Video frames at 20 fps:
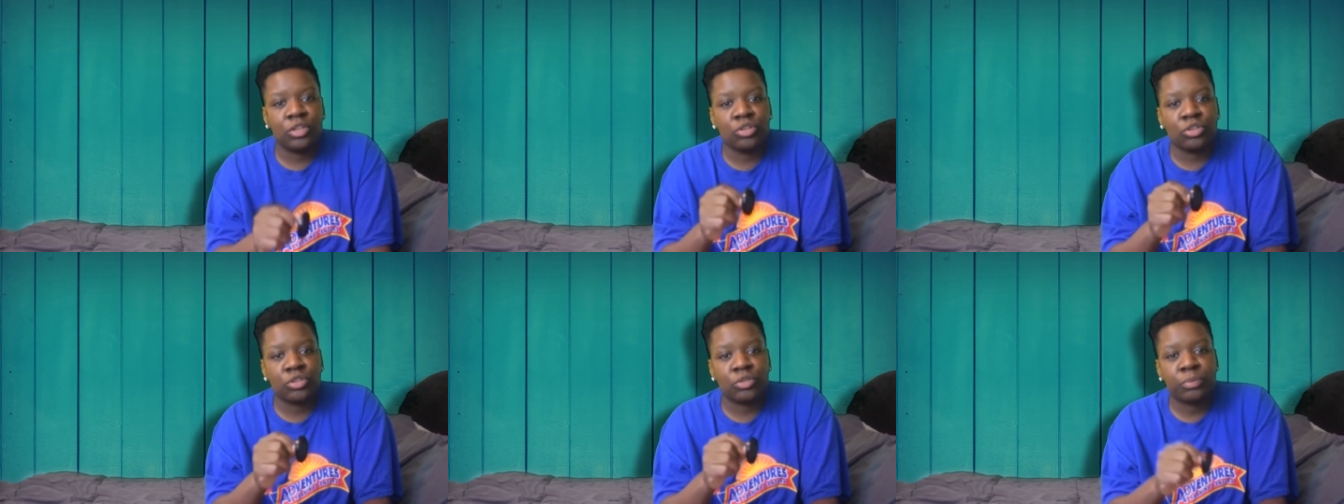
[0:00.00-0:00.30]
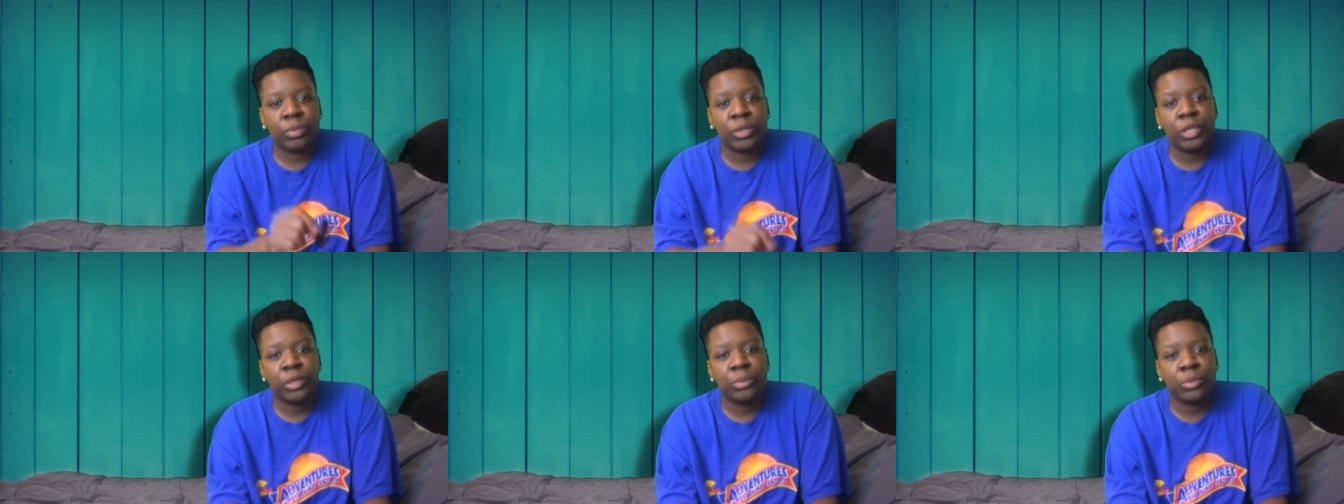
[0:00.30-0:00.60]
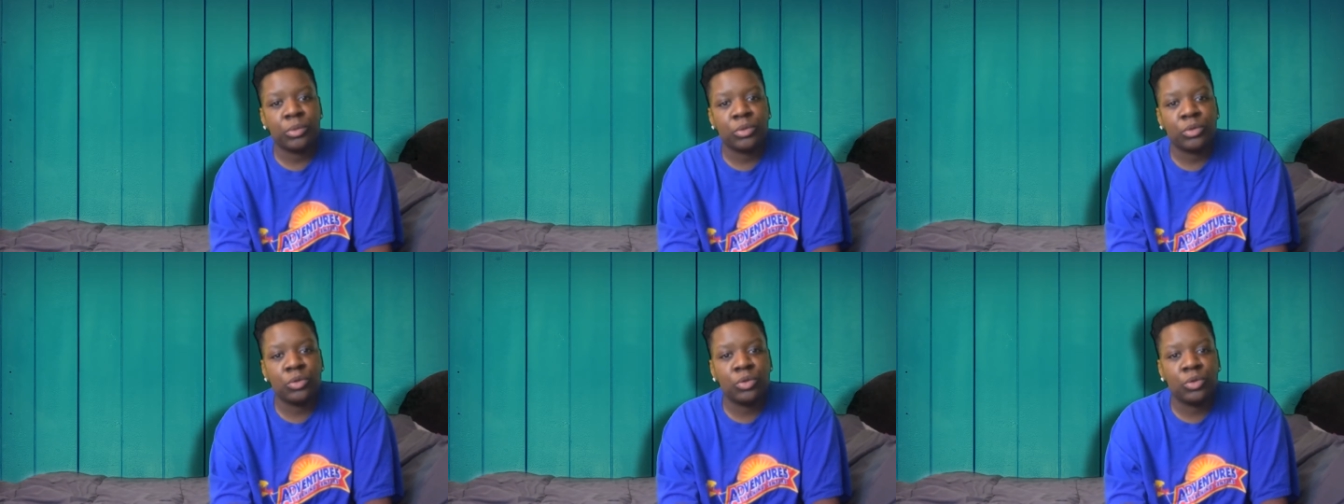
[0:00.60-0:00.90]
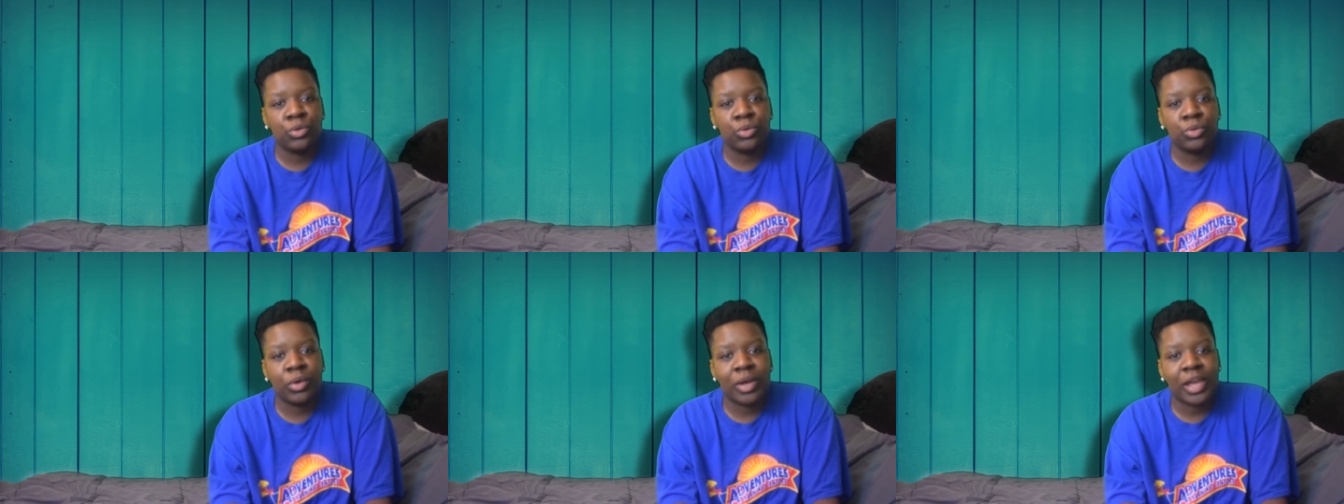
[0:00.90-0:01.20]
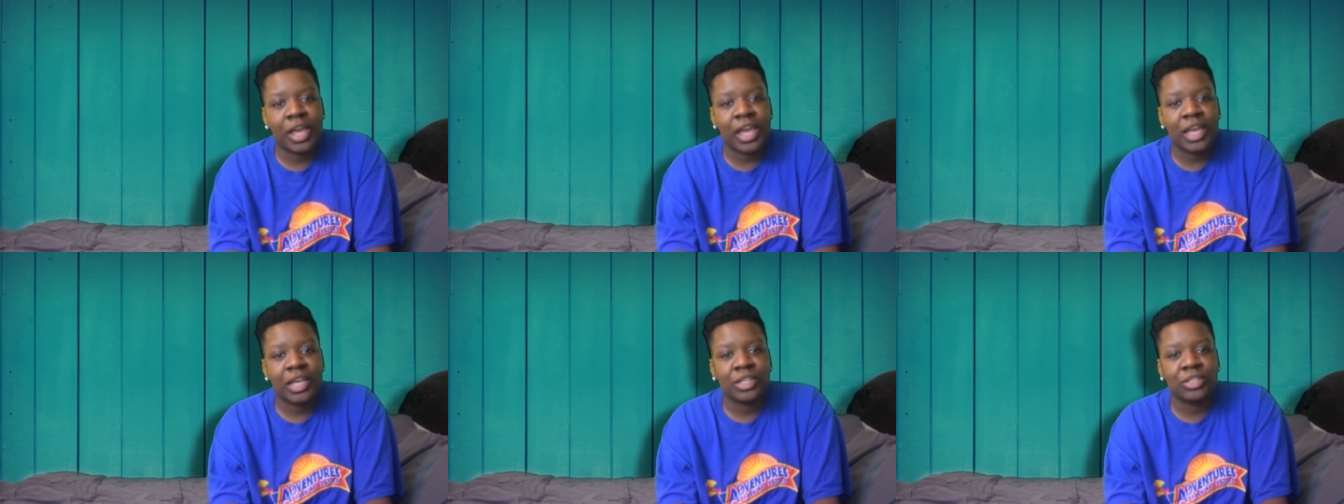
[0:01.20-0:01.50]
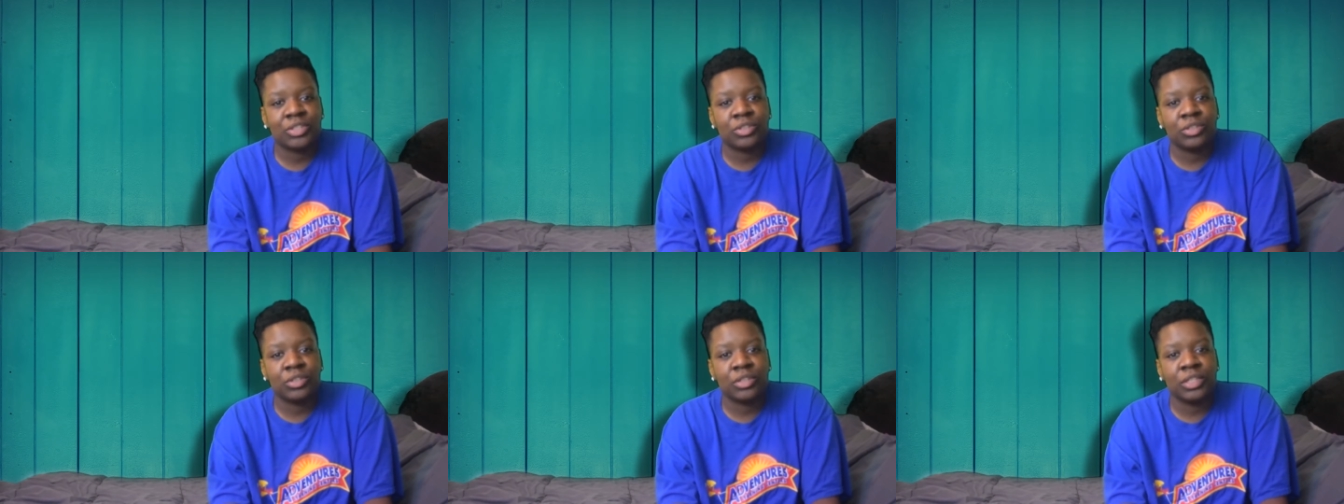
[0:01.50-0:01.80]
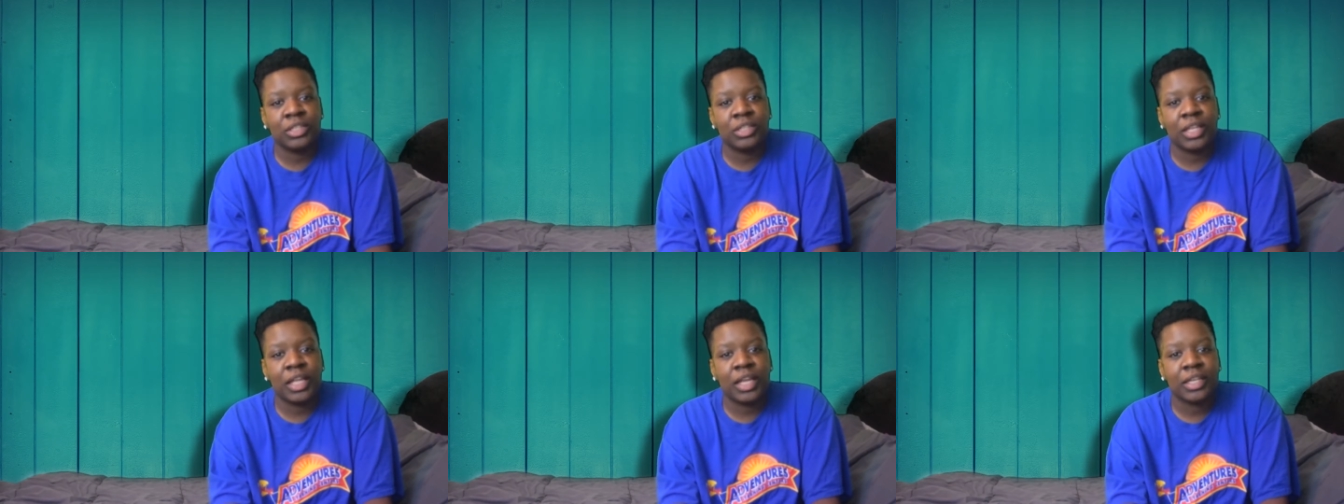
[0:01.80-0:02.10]
there's people who
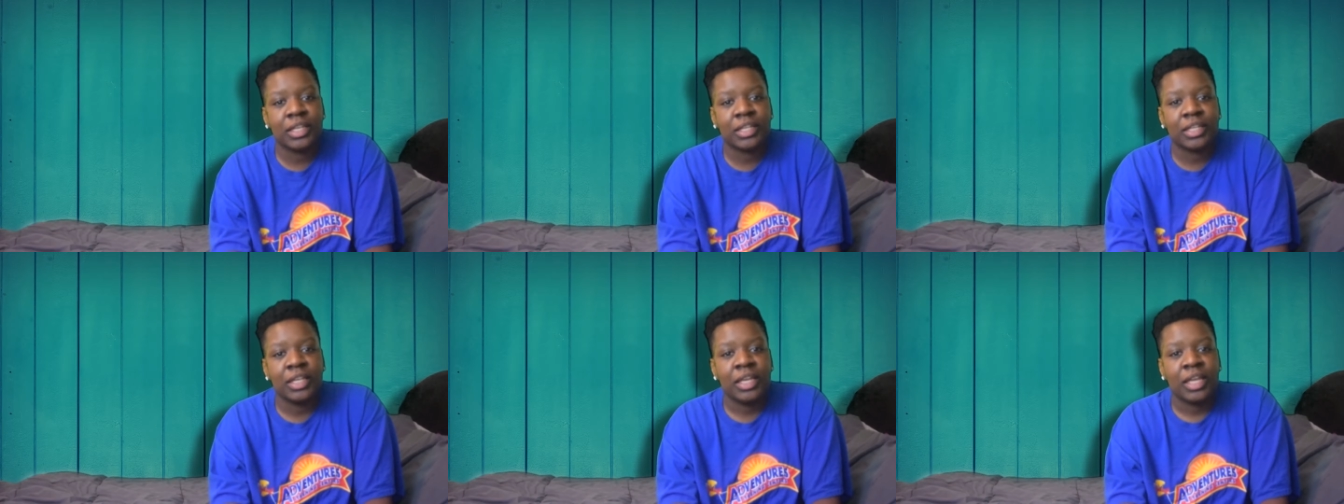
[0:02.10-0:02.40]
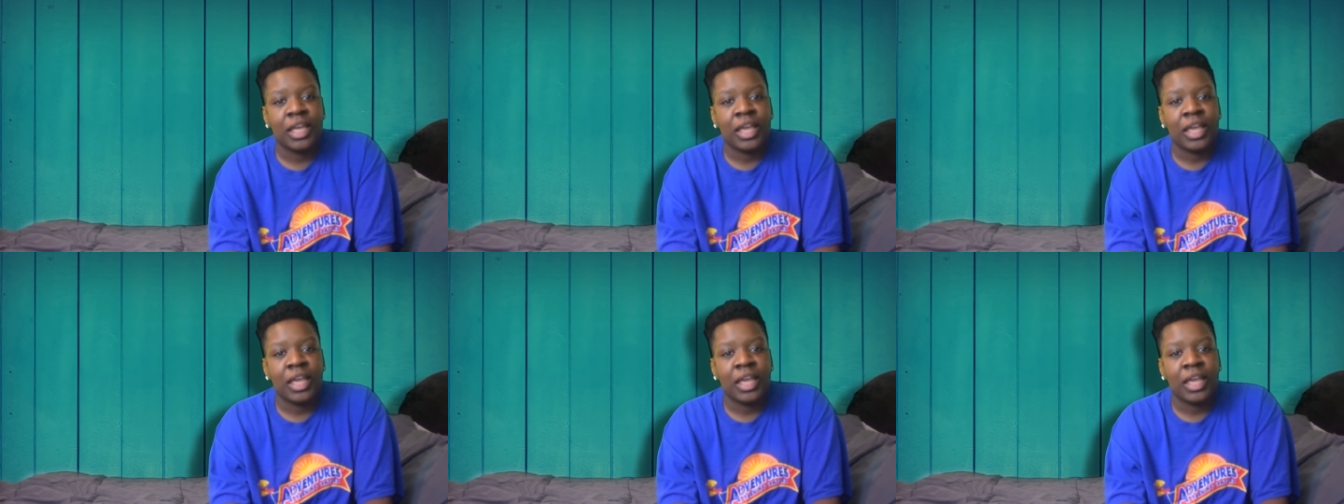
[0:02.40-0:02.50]
actually like